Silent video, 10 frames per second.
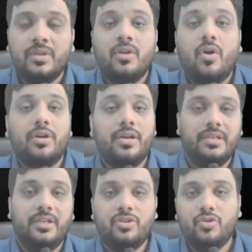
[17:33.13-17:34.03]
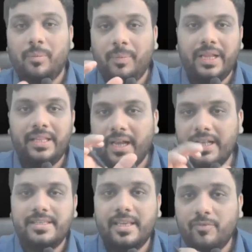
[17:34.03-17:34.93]
Auditor needs to apply the
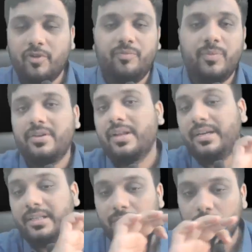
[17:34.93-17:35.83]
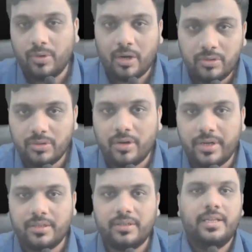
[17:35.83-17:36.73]
concept of materiality throughout the audit